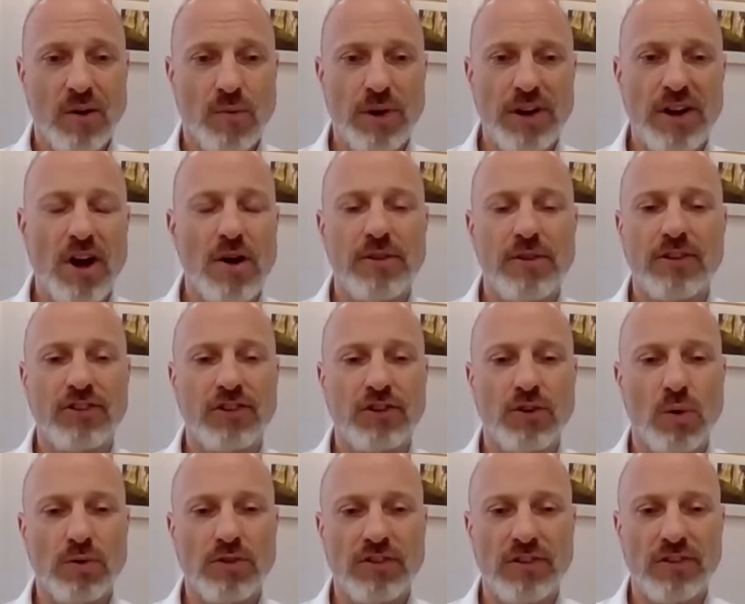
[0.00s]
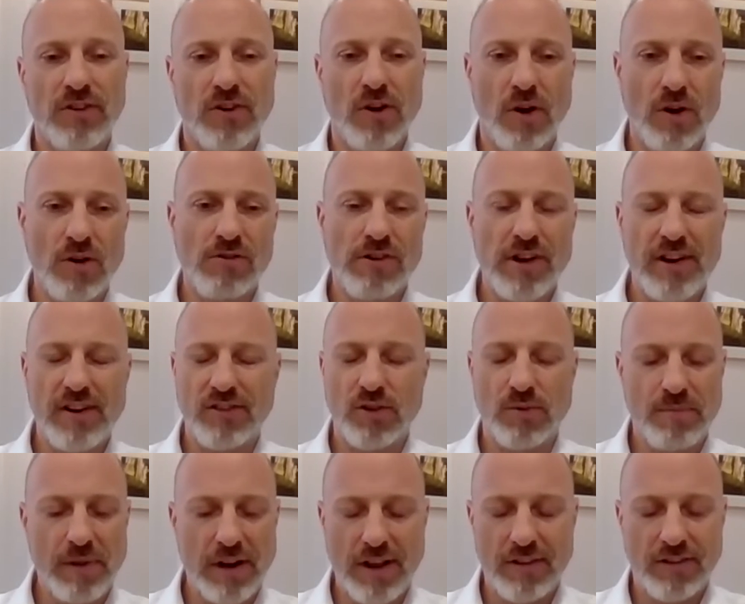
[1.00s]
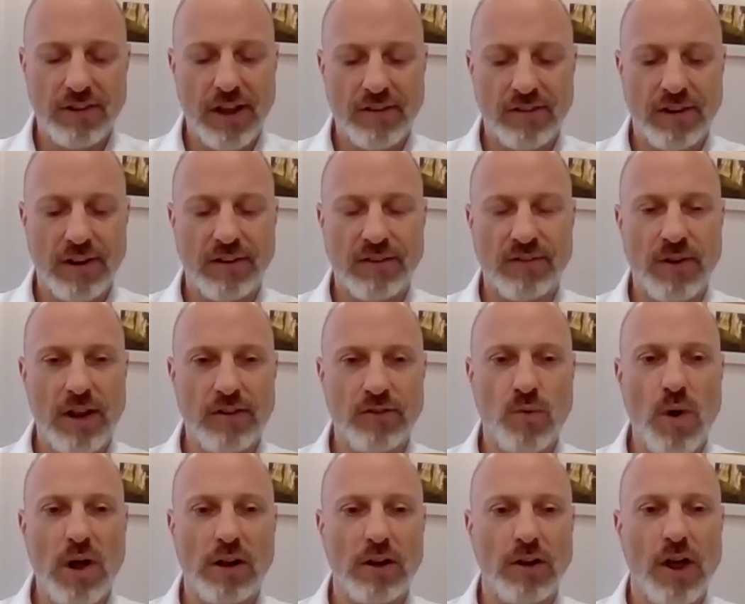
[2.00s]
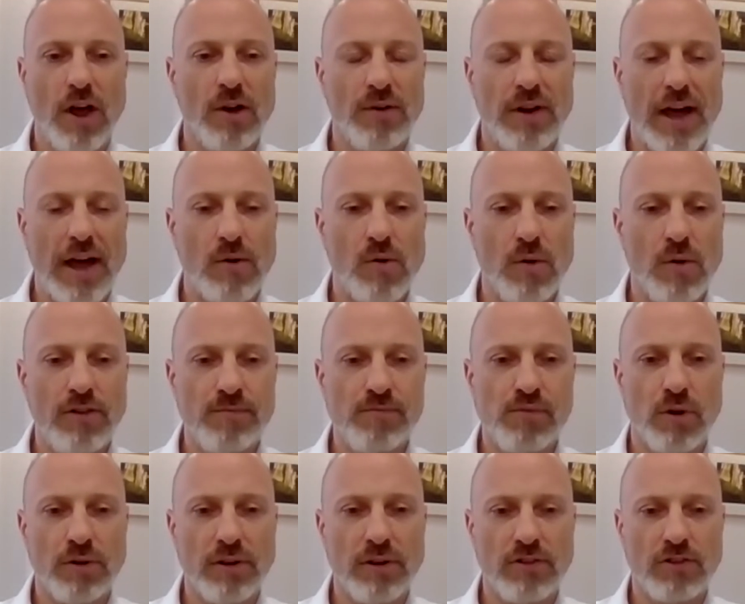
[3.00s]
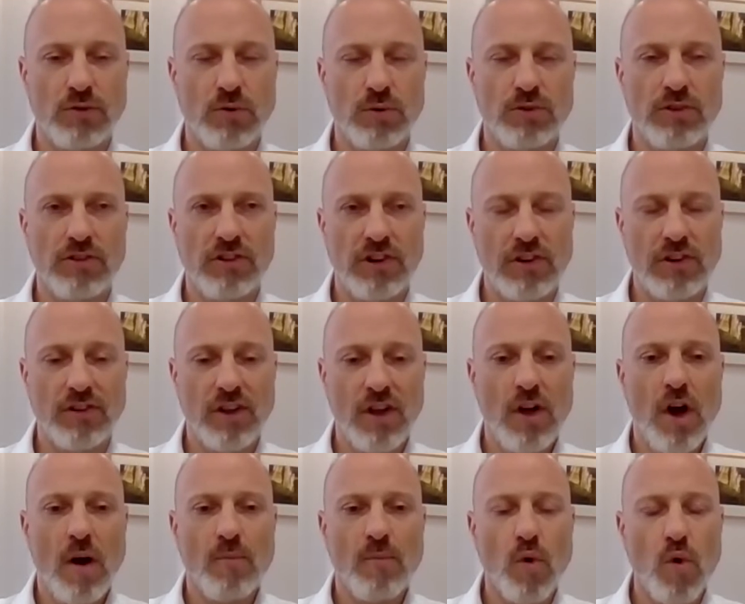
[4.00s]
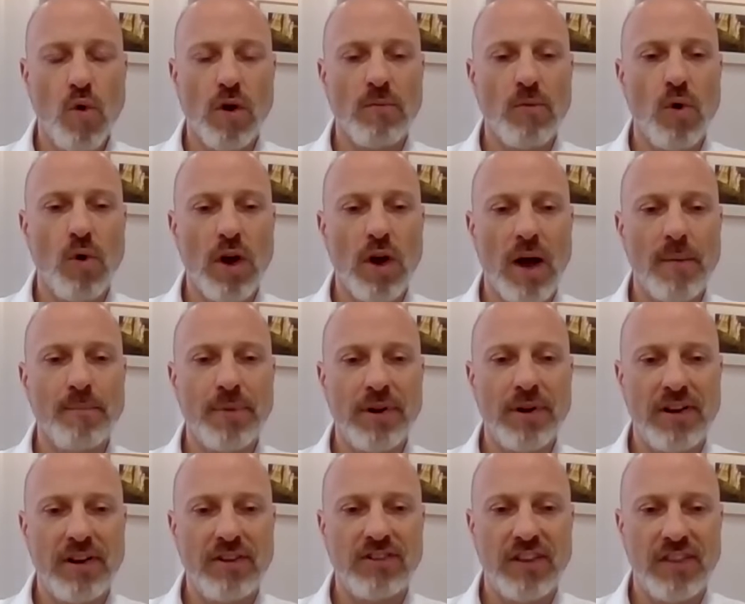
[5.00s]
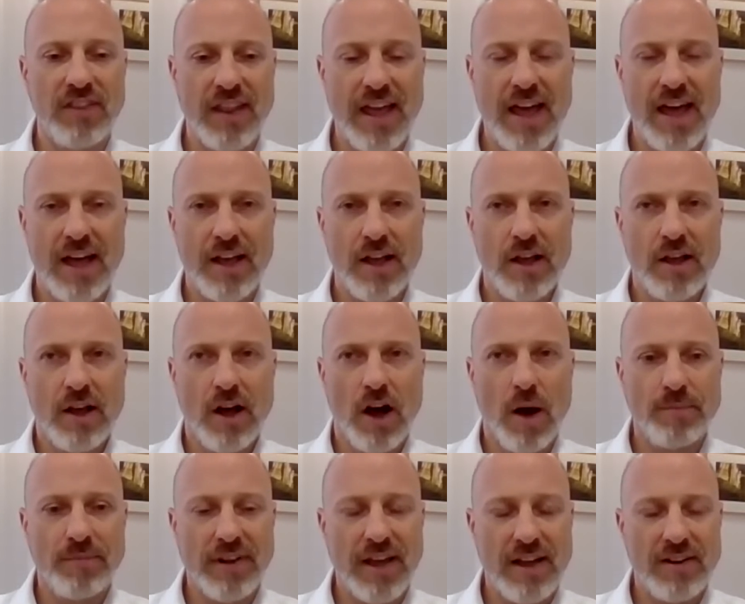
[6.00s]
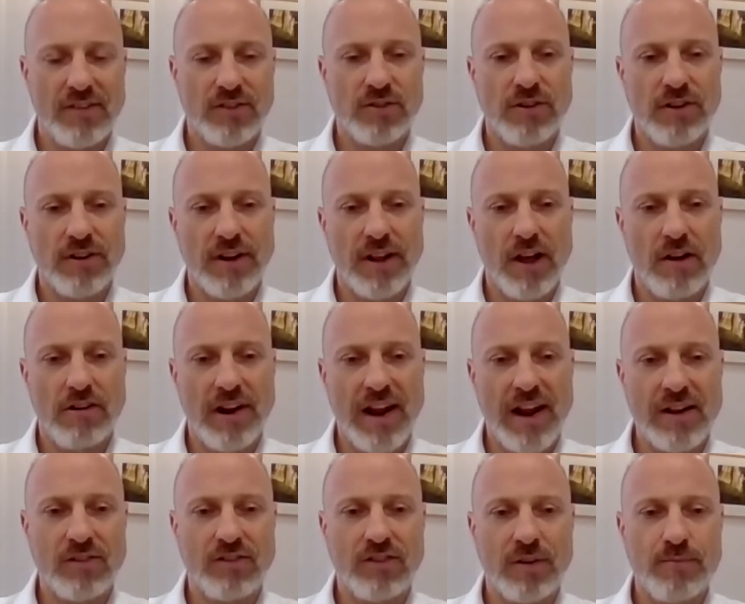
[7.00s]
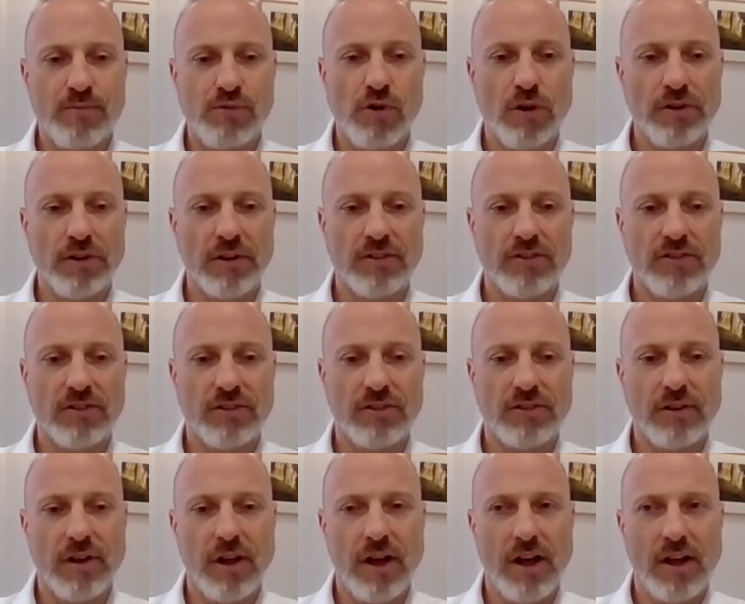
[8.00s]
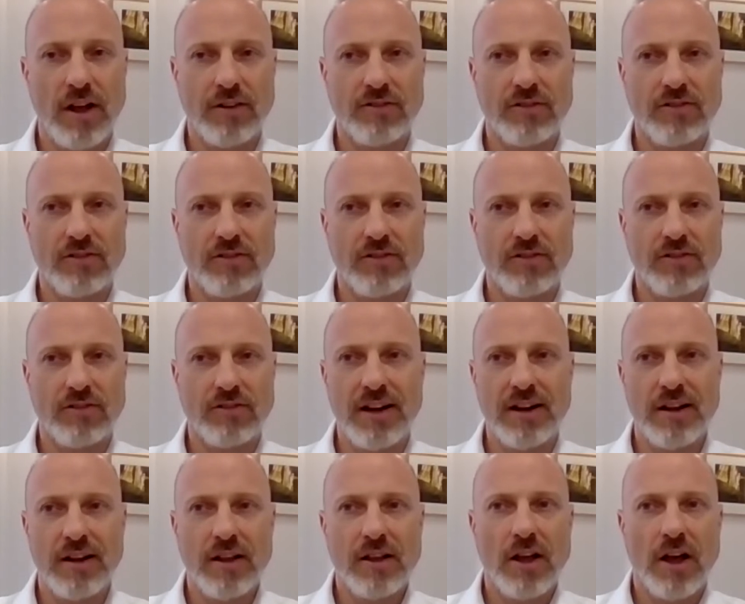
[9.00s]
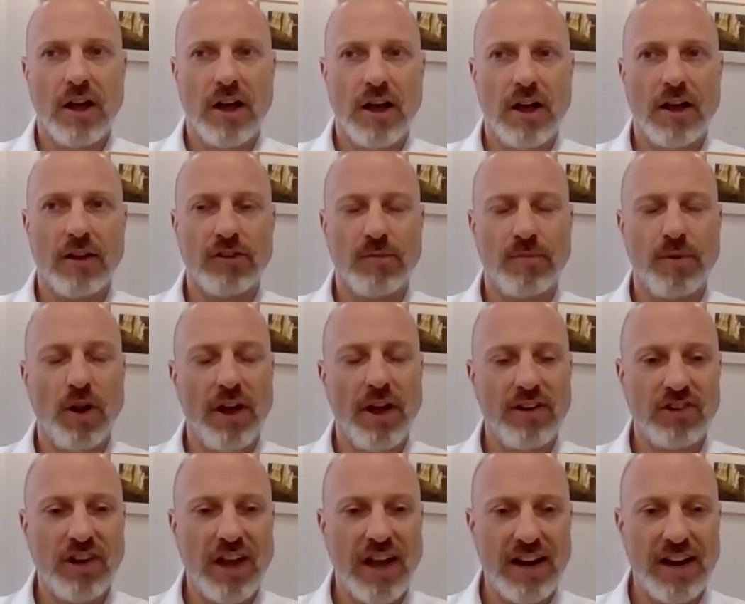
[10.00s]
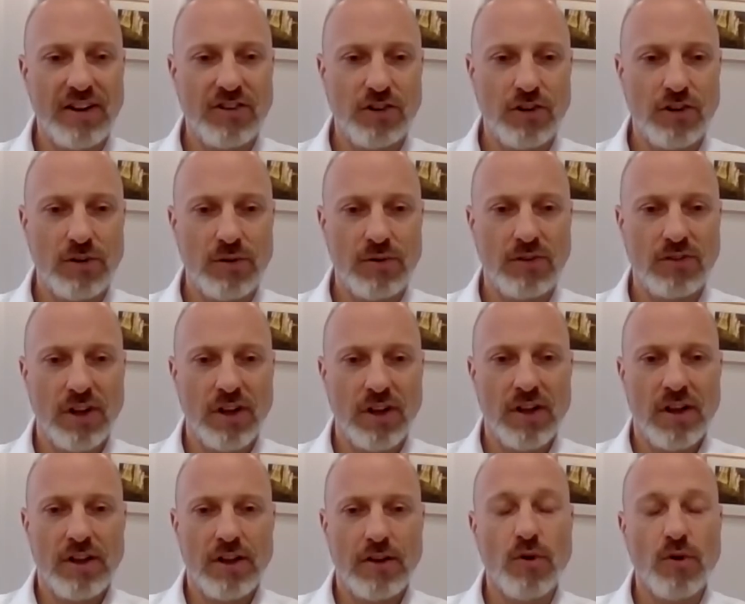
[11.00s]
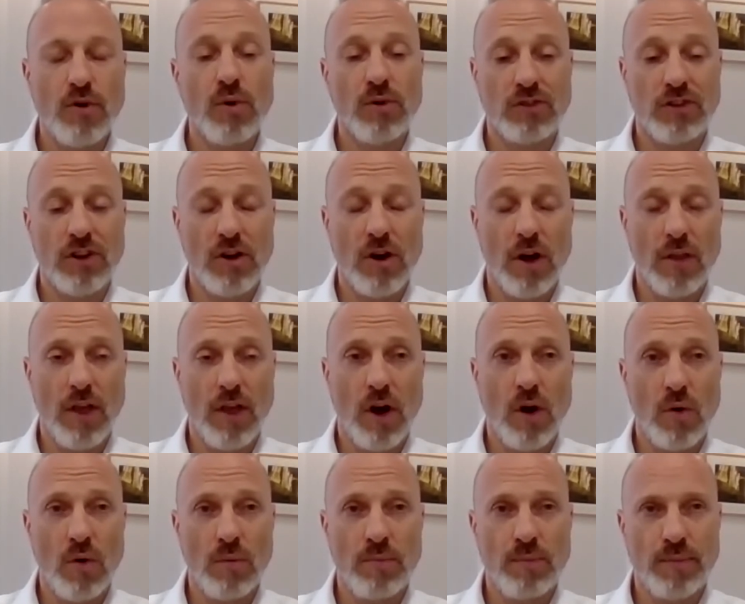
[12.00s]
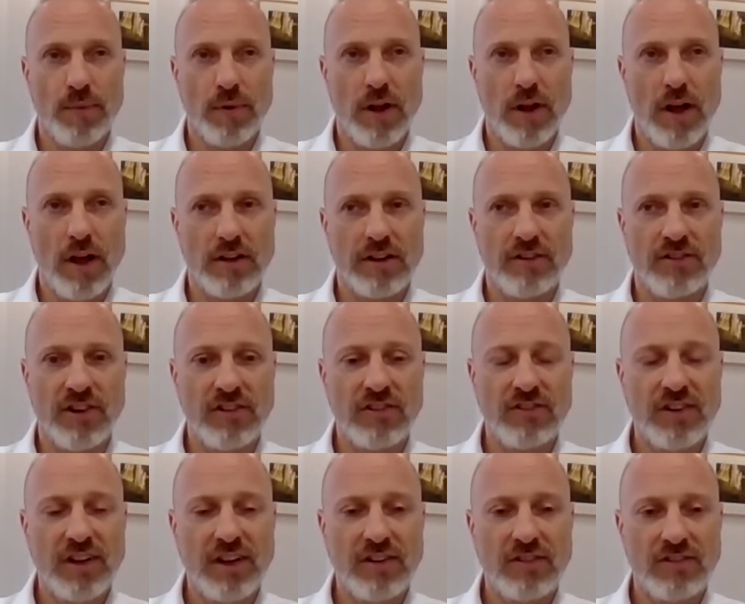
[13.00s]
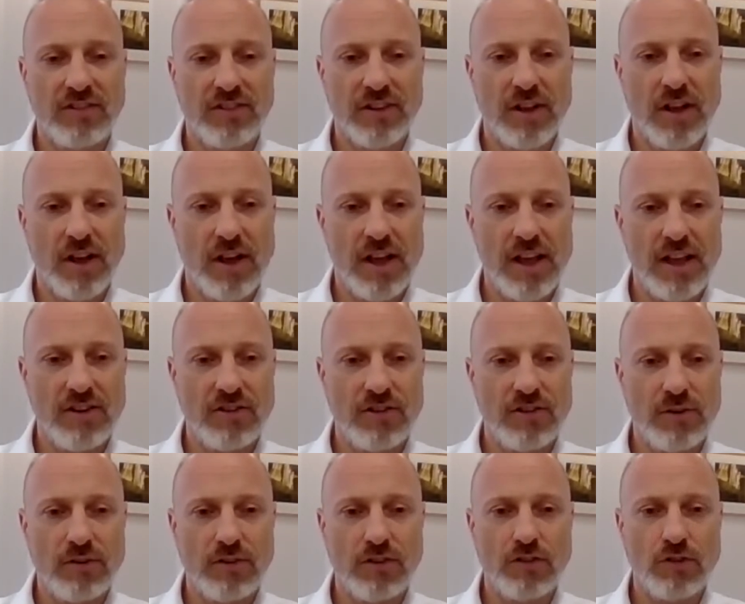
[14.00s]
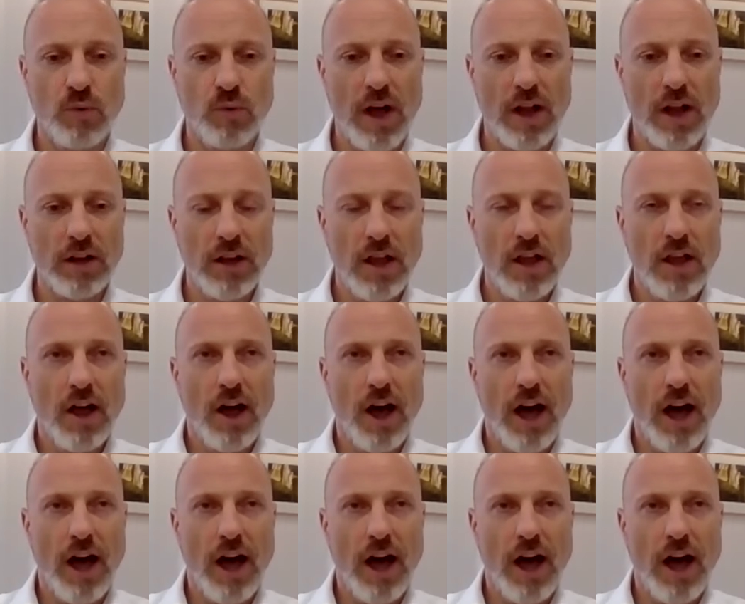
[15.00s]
We yeah. know the shortage of concrete. It's, it's, it's, it's well known now, all these product shortages. More and more companies in their updates are, are announcing product uh, chain, uh, supply chain issues. You've also got the whole uh, logistics uh, issues mm. as well.